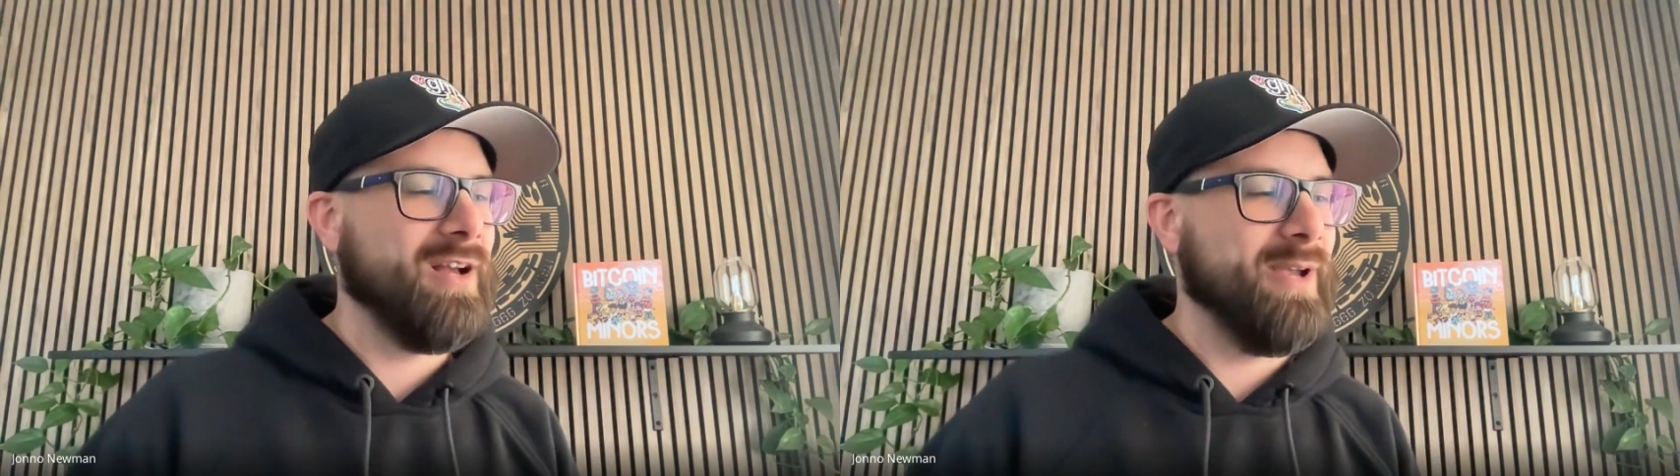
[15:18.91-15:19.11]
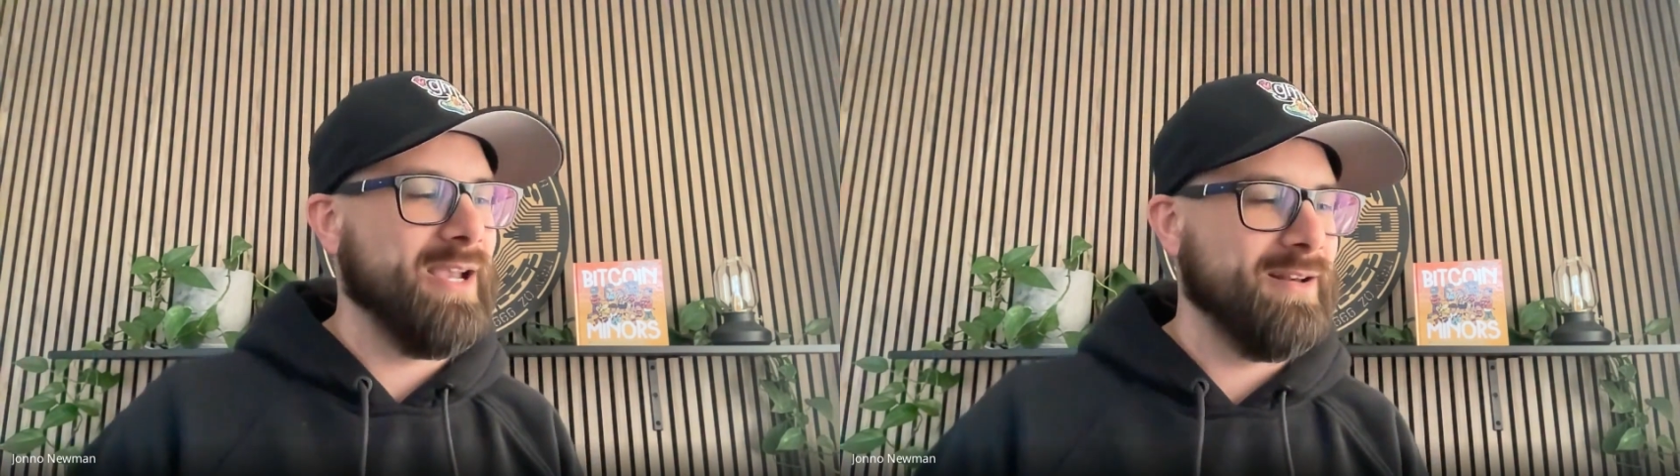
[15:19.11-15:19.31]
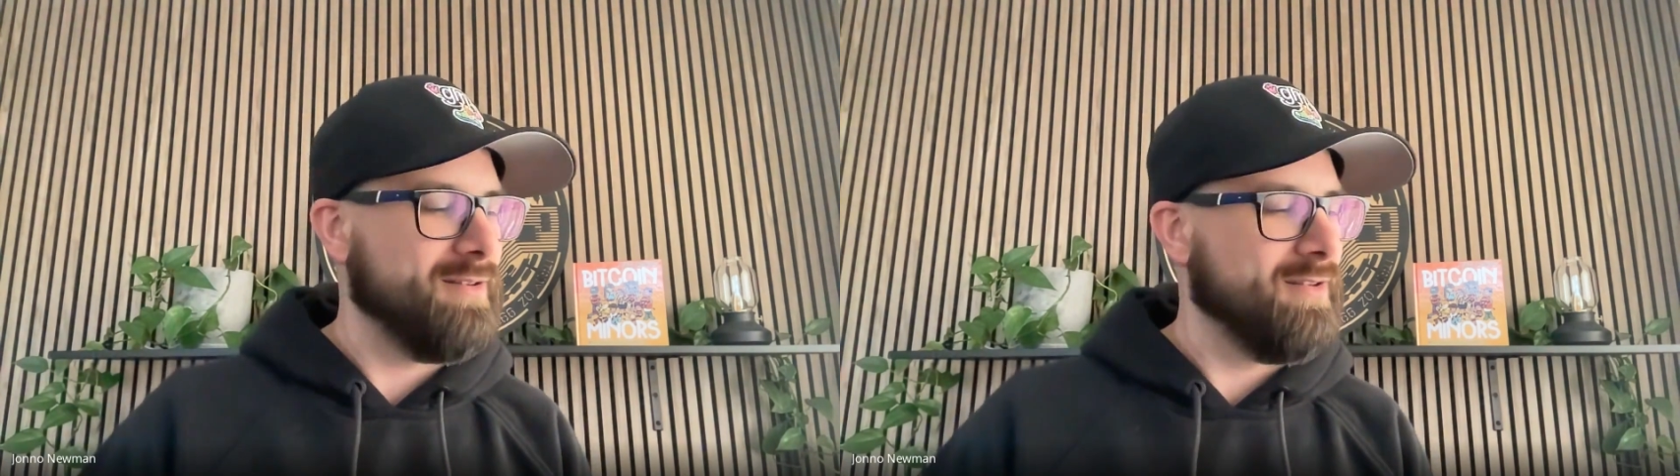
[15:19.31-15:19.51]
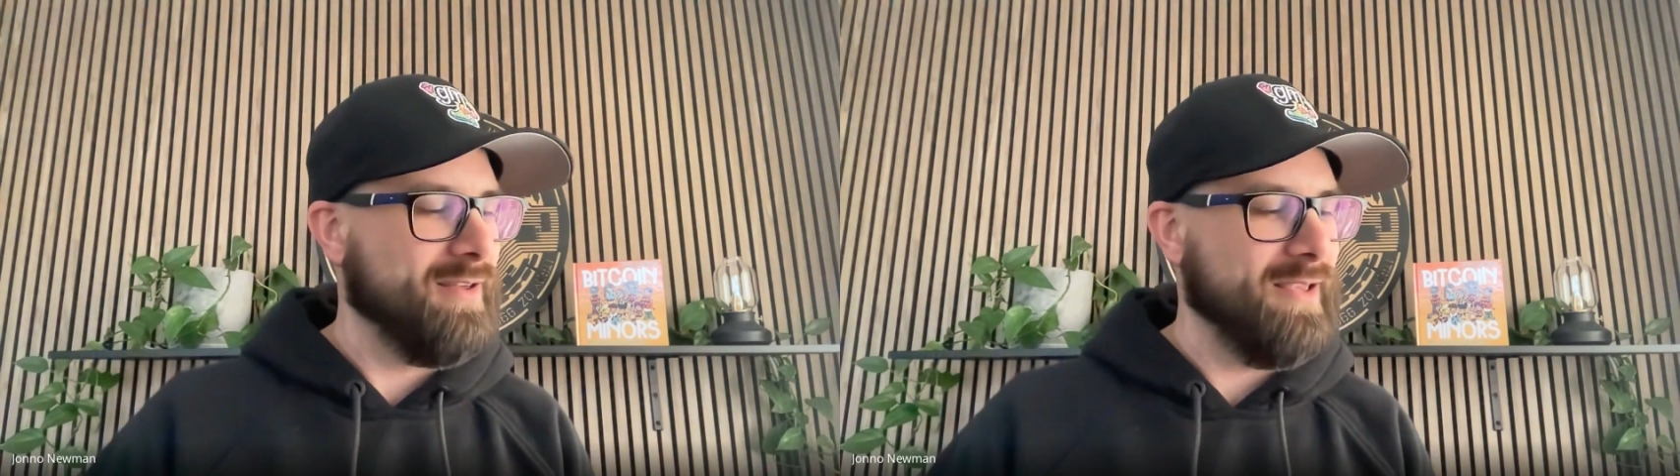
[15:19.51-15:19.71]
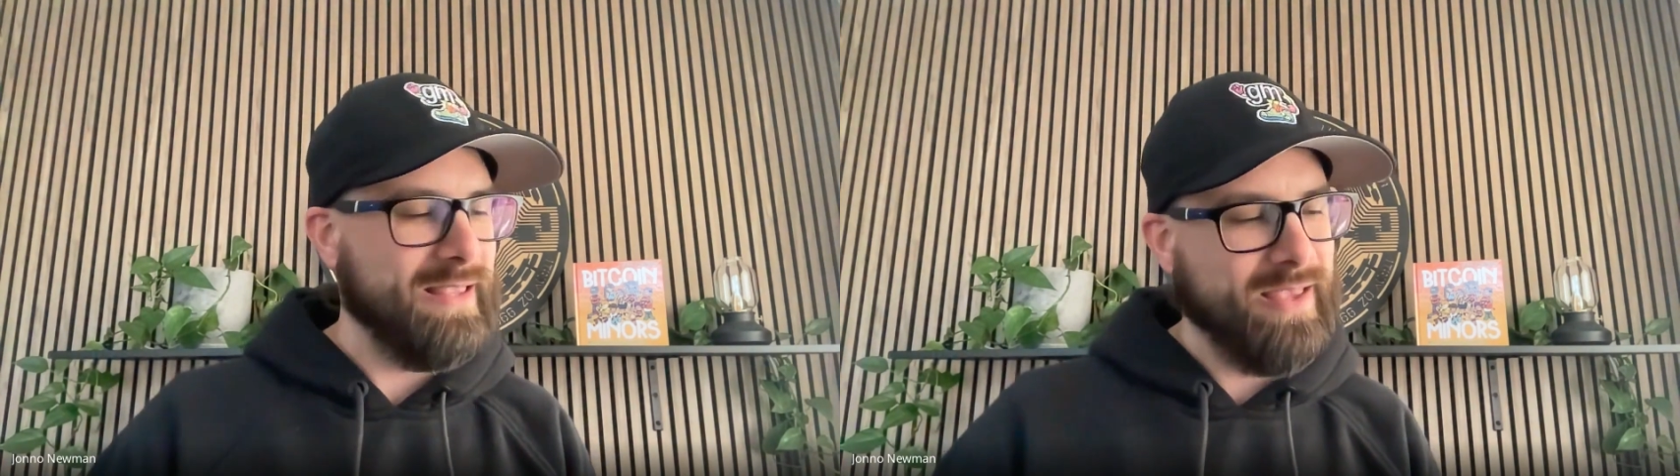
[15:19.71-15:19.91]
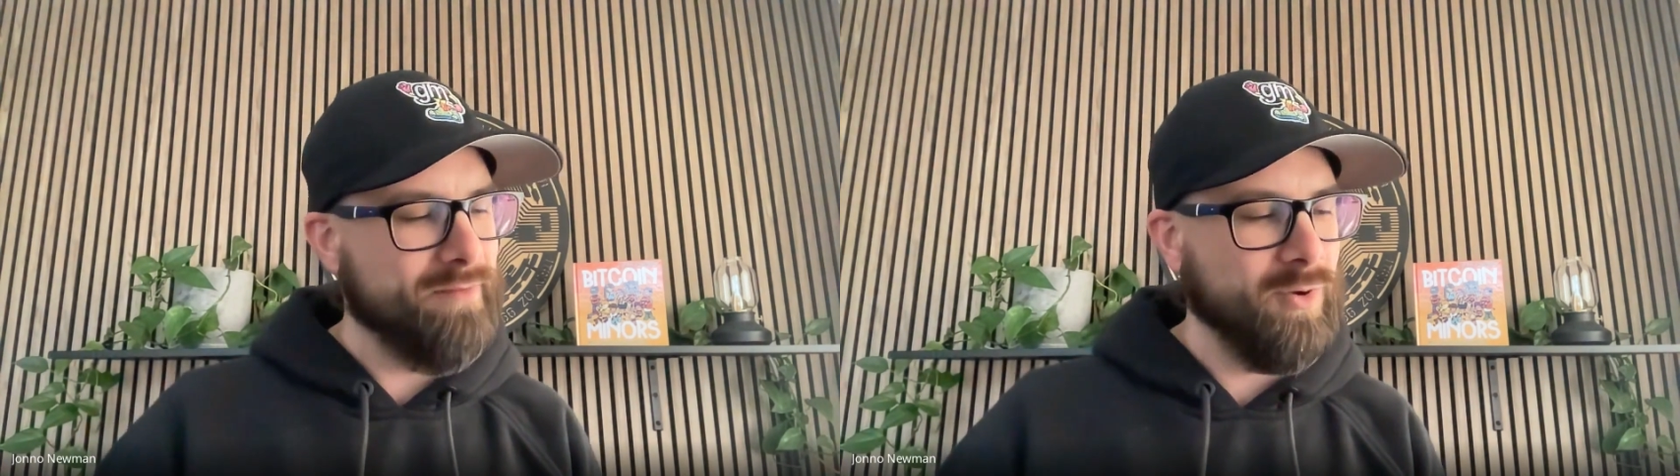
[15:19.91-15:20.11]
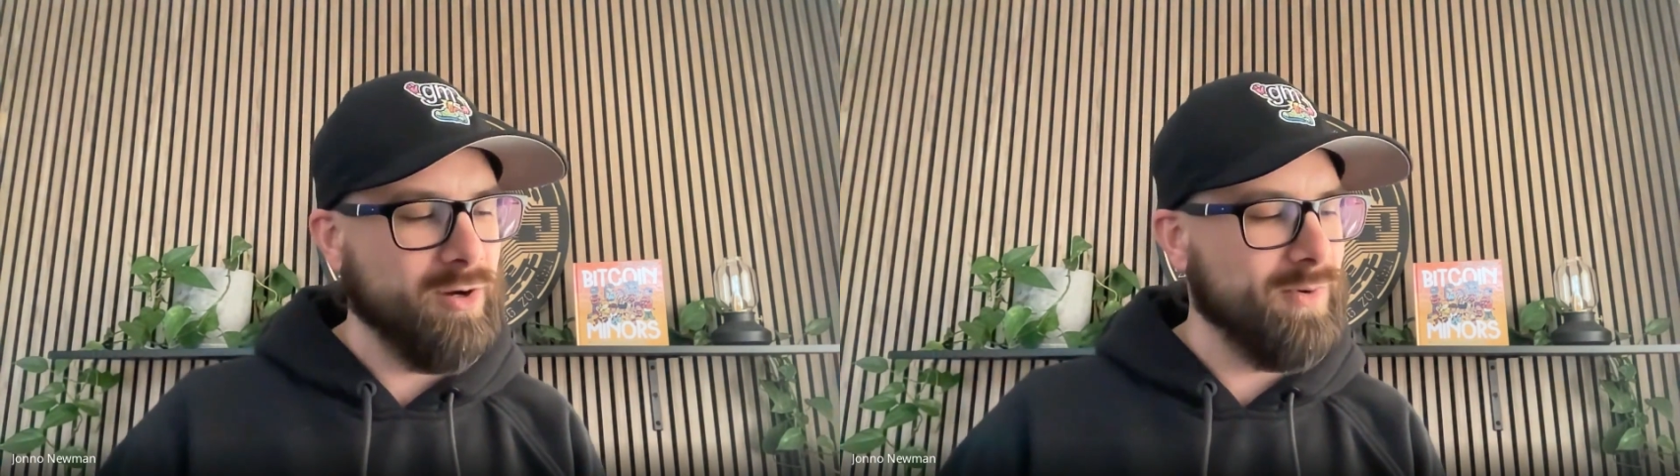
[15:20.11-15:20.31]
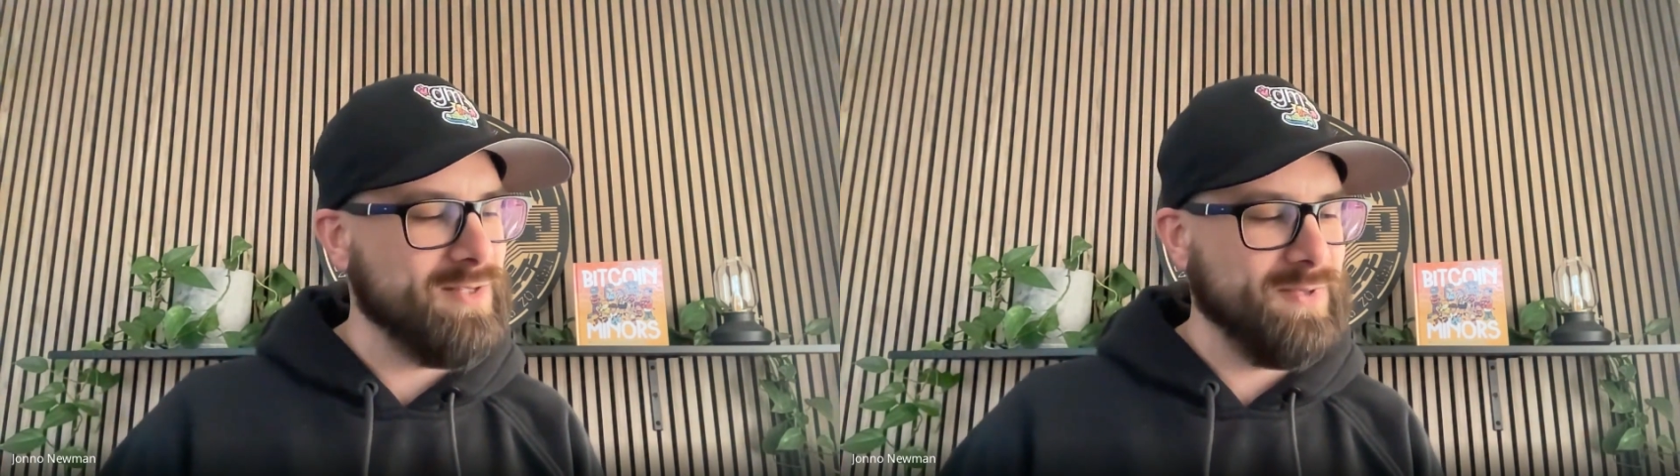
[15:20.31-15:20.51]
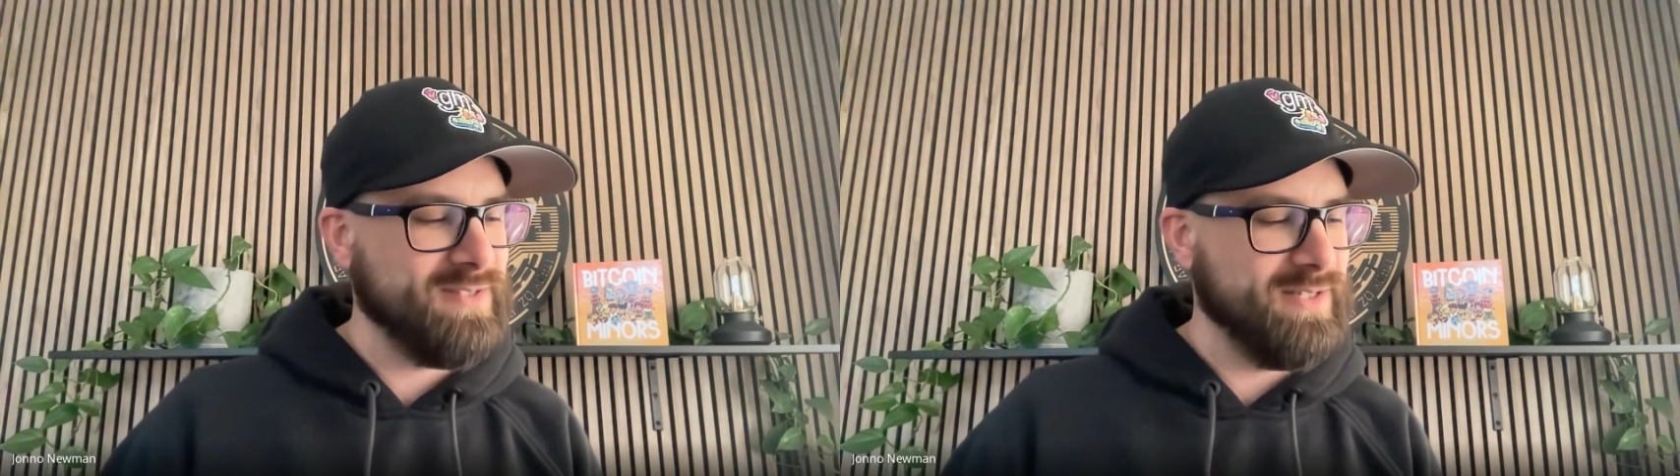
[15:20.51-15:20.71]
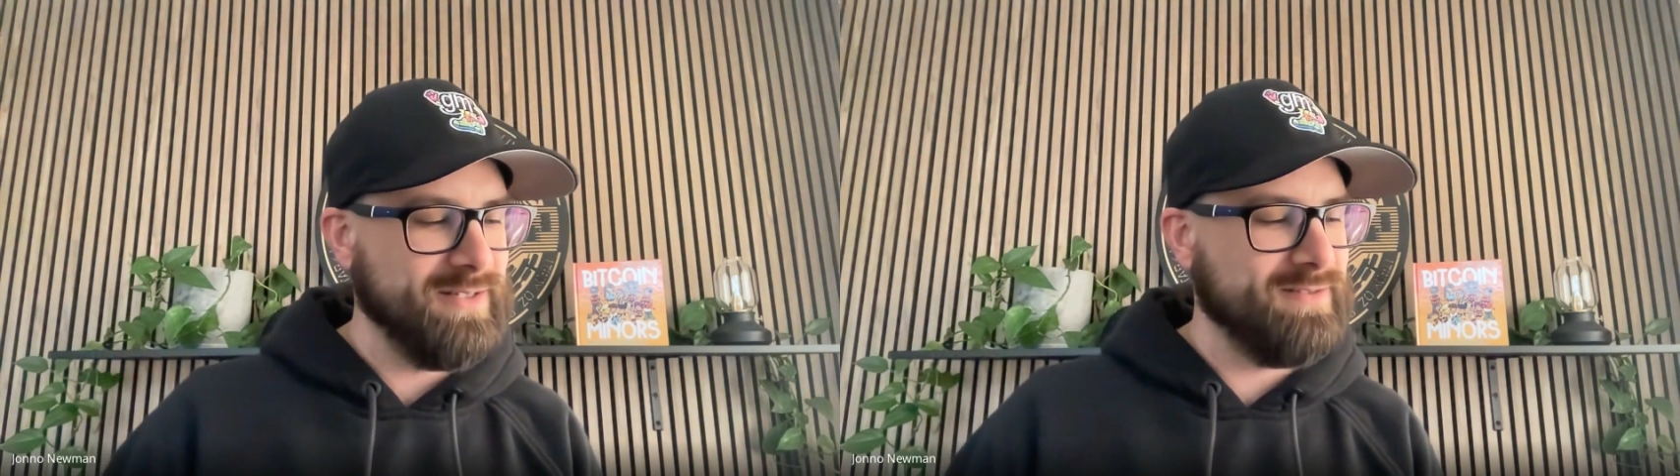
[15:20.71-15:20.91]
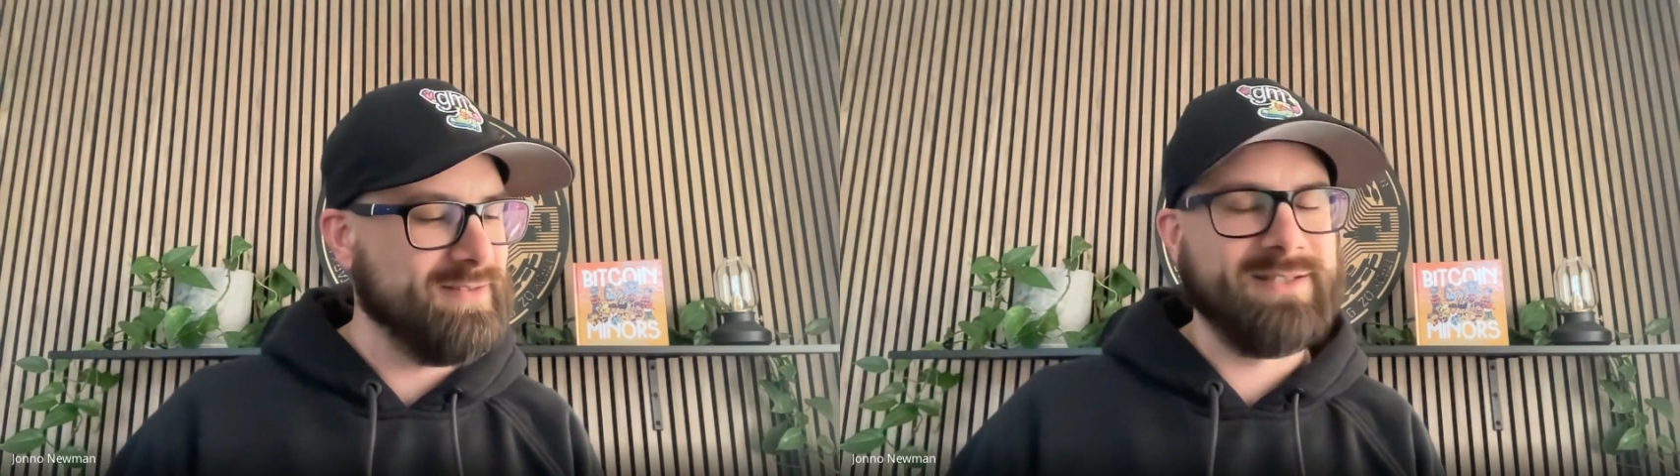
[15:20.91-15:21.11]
I mean, everyone always wants to